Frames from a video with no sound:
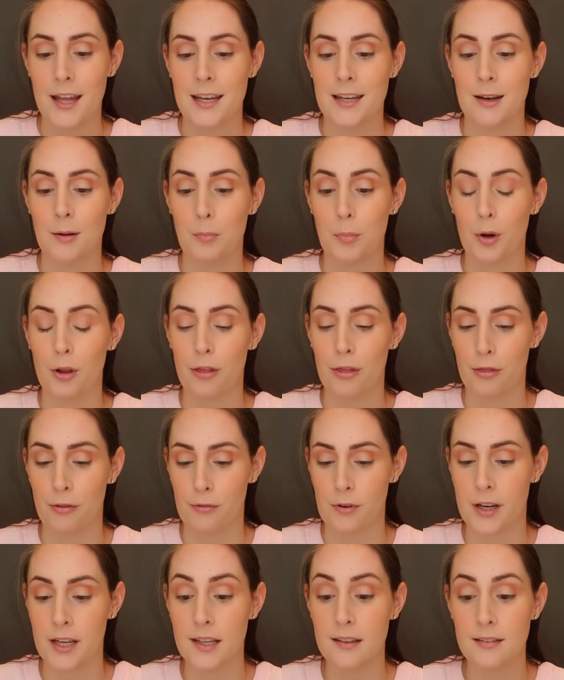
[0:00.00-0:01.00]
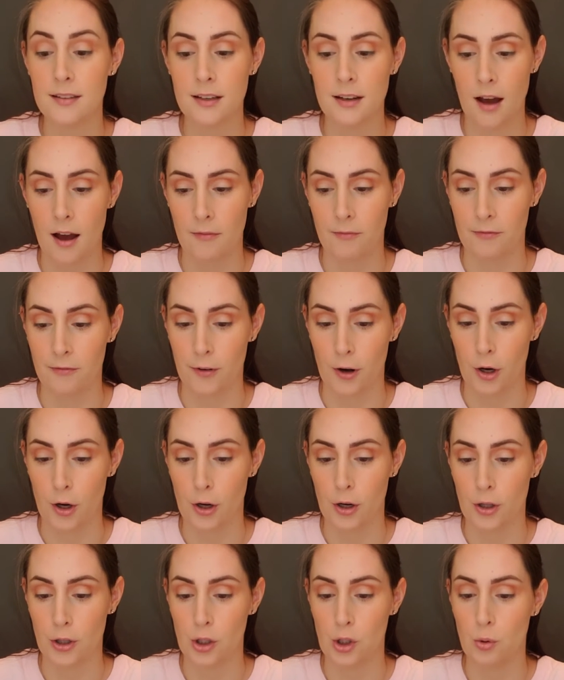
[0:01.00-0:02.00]
Number three is
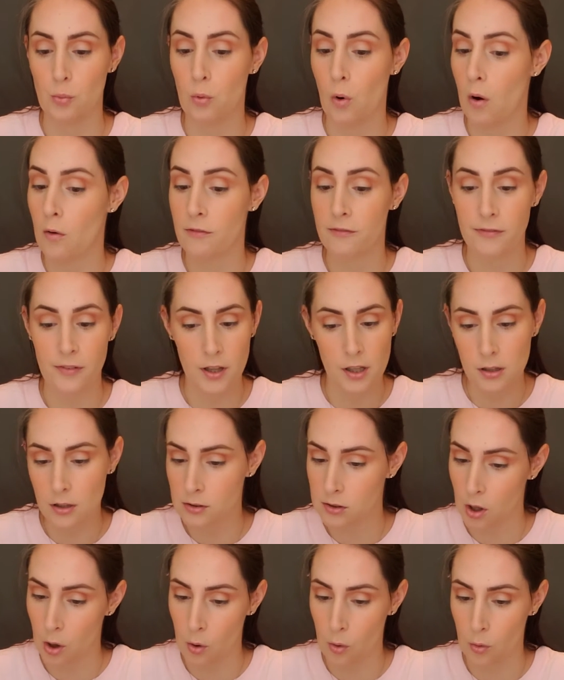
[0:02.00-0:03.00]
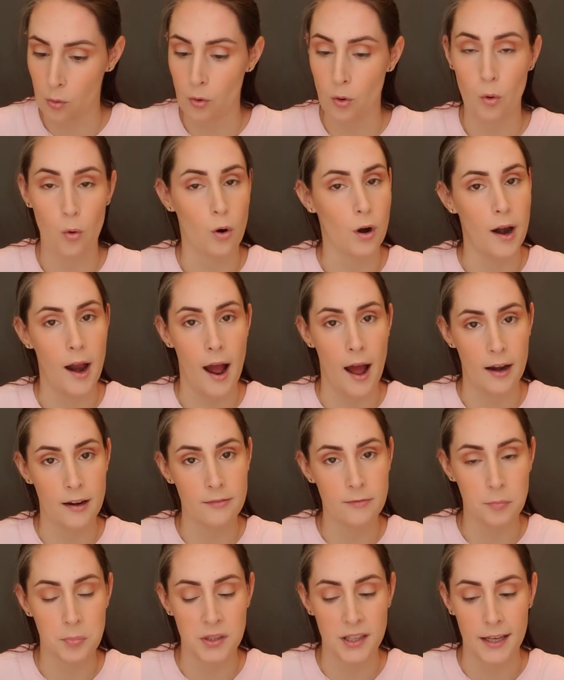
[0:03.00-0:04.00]
comfort. You won't feel alone or out
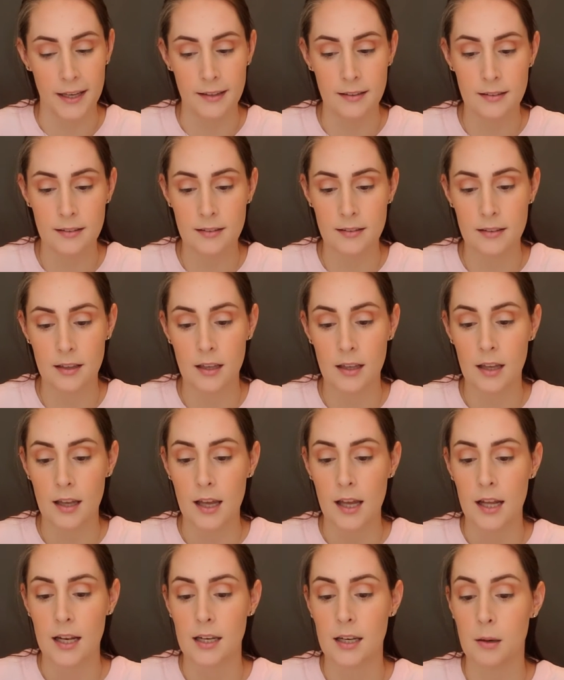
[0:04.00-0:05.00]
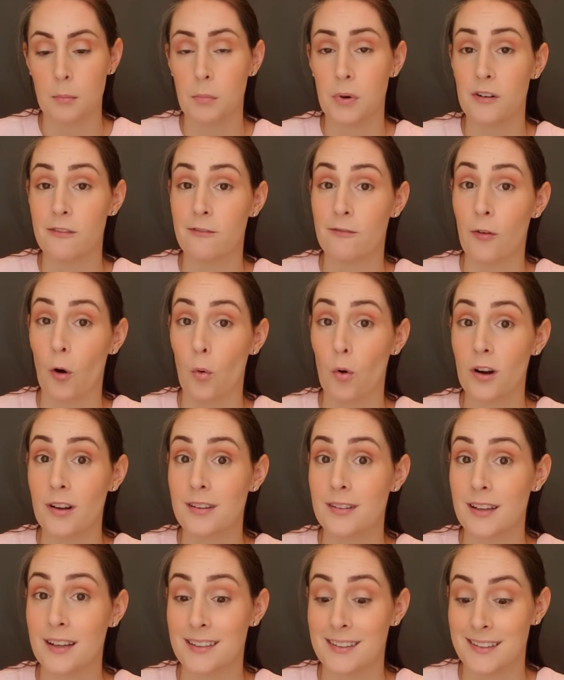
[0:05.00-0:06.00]
of place. Number four
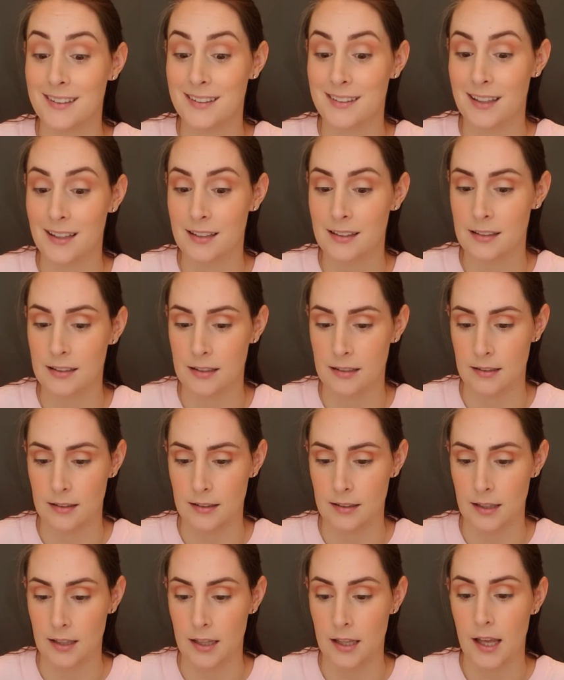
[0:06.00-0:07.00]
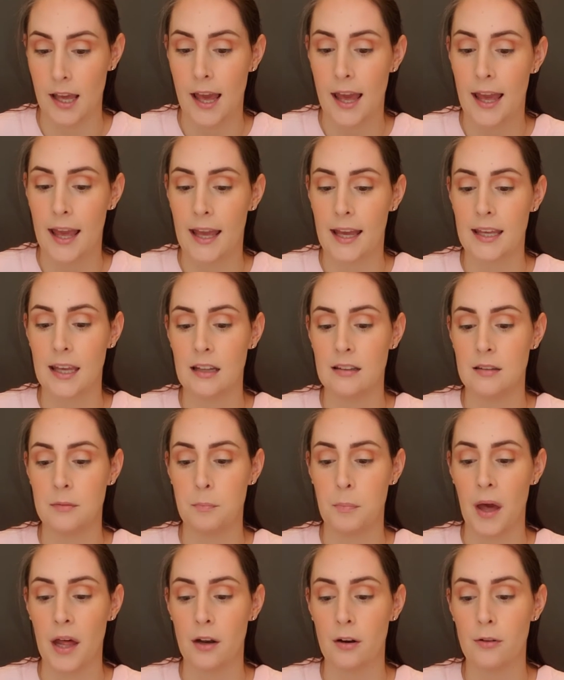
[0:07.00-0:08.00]
is consistency. It gets
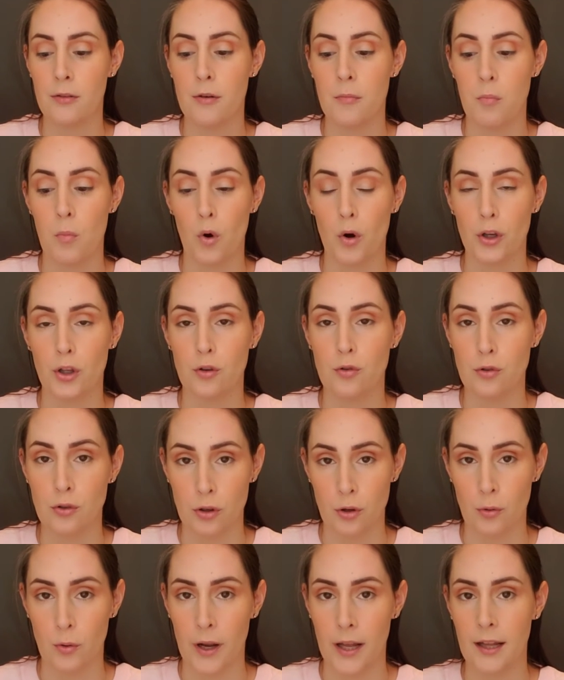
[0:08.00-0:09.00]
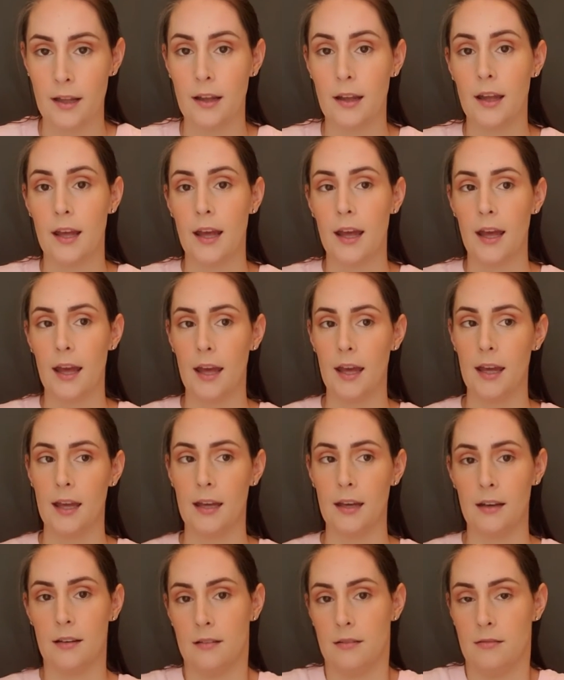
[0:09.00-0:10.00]
better the more you do it
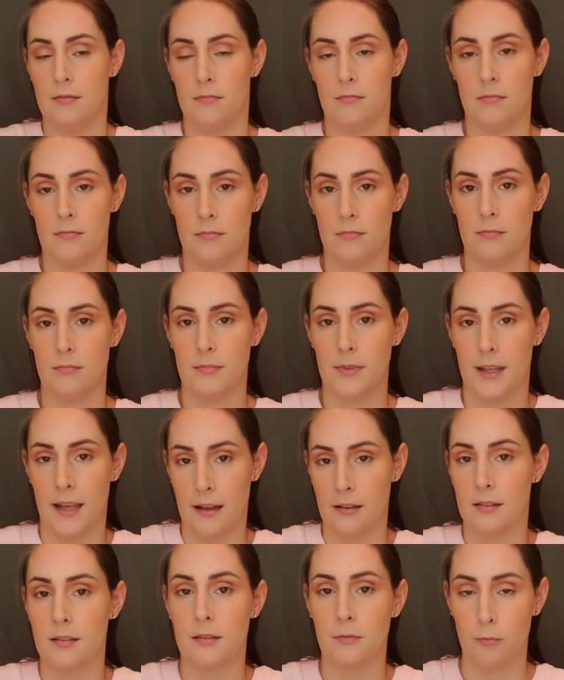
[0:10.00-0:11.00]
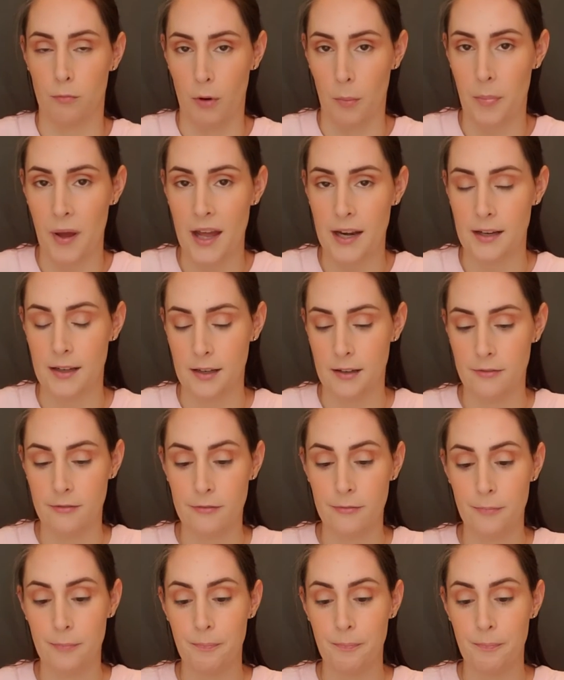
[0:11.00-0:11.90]
and gets repetitive.